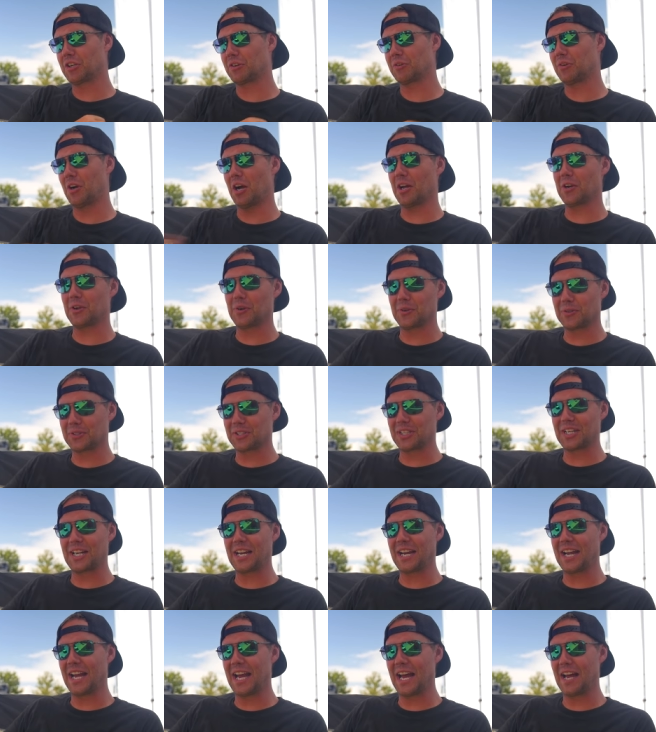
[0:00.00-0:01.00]
Corrados
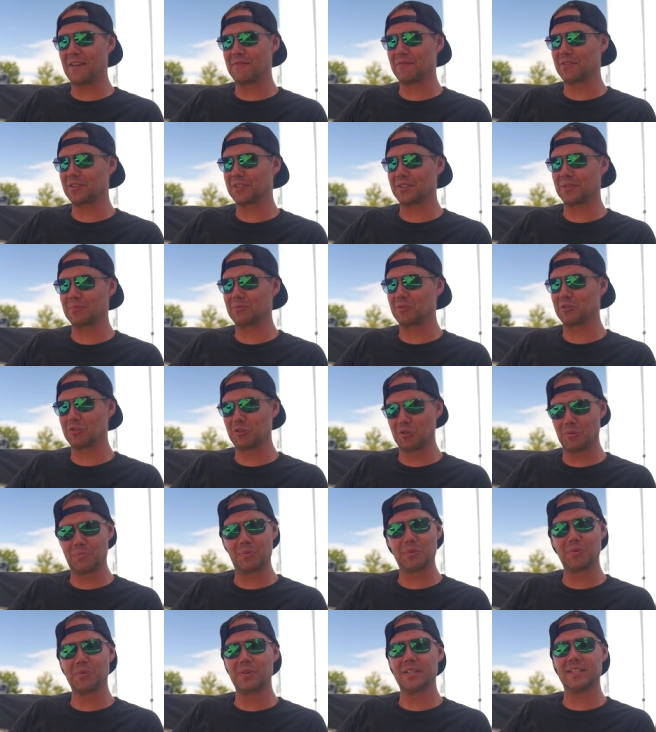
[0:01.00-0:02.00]
that I had for some
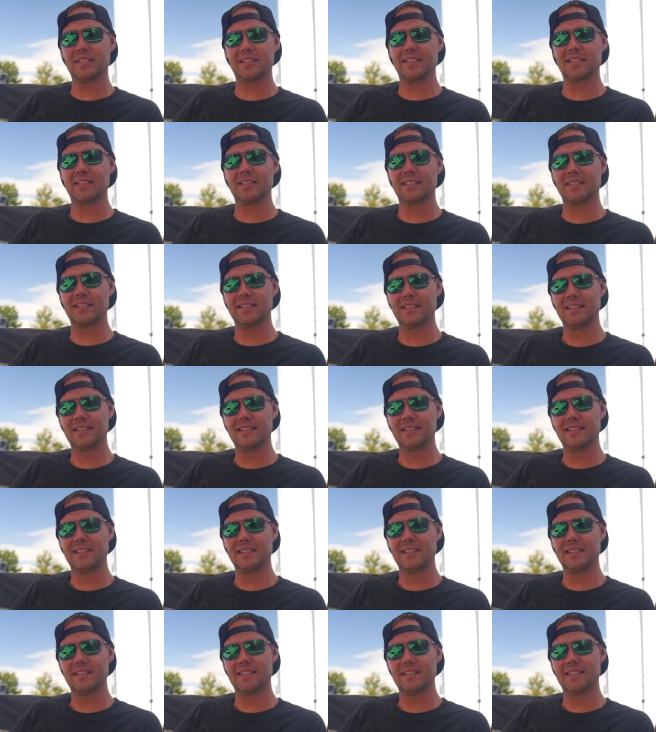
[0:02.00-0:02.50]
stupid reason